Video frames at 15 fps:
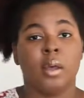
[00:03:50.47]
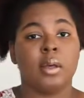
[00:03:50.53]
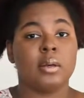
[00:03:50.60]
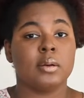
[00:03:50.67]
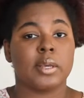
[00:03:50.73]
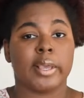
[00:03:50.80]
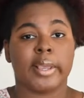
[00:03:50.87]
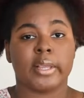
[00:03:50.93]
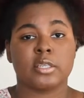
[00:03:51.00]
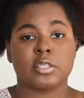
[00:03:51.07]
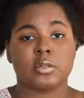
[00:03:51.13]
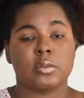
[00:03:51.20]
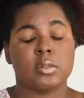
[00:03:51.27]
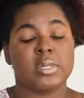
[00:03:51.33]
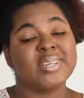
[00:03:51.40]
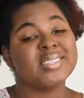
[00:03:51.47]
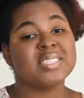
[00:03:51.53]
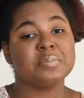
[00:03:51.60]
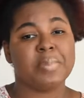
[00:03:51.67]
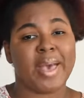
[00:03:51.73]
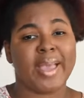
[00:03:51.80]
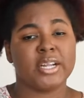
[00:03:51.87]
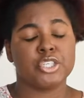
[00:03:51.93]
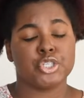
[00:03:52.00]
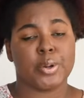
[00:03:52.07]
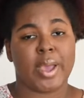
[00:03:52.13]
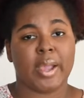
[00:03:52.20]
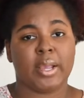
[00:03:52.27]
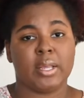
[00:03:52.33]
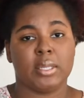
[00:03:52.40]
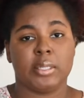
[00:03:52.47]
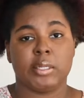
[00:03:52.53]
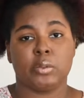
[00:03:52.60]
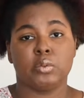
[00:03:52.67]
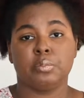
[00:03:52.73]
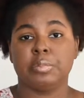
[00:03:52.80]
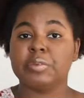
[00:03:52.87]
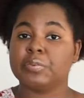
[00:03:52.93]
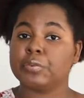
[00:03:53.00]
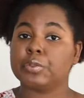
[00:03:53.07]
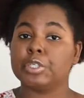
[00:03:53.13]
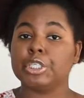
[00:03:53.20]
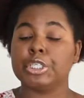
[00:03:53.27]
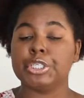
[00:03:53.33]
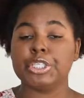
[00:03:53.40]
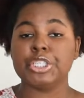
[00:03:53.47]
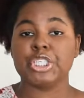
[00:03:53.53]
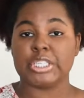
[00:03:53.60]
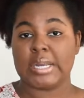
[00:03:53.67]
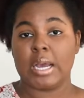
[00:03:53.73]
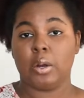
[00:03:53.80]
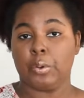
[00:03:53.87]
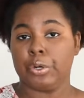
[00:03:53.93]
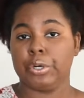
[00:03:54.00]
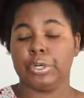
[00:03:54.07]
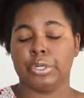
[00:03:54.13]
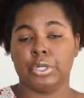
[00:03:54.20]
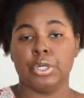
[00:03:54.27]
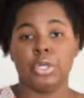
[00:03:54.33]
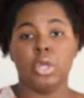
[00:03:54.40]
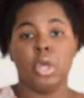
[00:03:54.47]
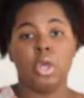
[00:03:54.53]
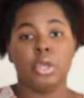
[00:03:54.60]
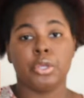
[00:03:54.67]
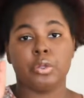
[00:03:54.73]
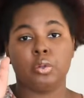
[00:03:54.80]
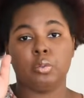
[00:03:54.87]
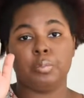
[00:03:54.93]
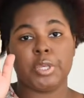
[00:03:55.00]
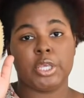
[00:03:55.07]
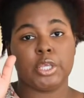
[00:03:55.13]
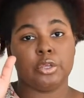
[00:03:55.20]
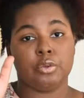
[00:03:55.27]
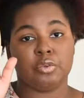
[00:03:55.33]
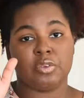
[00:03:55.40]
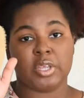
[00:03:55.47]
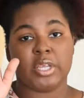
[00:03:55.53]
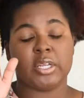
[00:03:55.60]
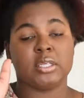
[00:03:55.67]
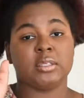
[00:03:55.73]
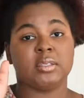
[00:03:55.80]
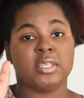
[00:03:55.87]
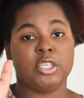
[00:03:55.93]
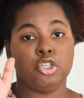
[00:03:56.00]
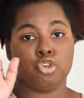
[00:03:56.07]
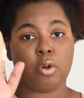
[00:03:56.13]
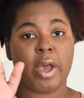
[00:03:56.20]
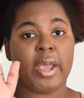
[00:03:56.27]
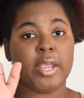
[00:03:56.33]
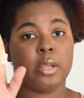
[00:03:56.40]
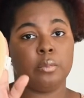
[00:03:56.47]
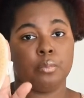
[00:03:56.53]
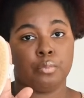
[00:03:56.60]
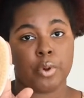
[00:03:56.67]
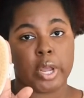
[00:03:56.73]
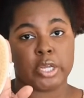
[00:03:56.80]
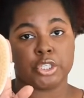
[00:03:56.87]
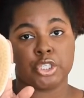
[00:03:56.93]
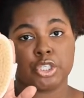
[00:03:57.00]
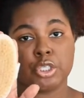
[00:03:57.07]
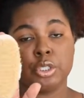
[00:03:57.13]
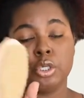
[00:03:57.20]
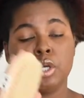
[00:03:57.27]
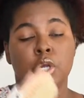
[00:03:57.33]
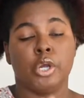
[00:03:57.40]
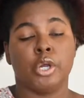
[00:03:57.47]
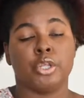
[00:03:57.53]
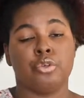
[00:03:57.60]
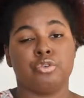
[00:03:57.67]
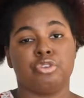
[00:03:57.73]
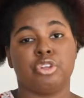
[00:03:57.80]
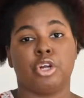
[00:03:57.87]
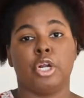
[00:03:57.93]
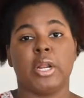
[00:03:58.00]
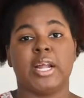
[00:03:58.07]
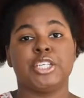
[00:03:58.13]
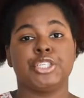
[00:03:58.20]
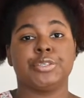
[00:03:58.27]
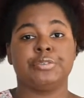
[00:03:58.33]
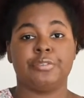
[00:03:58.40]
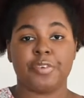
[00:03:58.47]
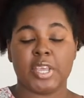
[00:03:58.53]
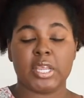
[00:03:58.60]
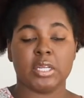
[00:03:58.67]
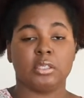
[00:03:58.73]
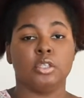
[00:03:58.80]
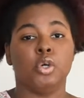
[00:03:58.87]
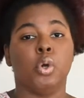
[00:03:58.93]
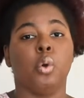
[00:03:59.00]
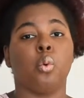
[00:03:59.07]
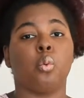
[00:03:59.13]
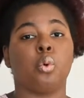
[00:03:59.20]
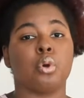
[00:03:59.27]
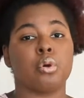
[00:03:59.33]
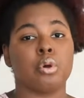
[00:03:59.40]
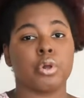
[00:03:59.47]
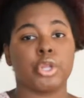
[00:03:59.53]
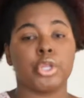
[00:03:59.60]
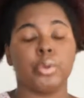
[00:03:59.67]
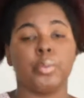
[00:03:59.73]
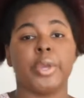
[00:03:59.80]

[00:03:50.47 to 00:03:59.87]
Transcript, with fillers: Okay, so let's backtrack a little. Before your shower, you'll be using the dry brush. You start at your feet, work your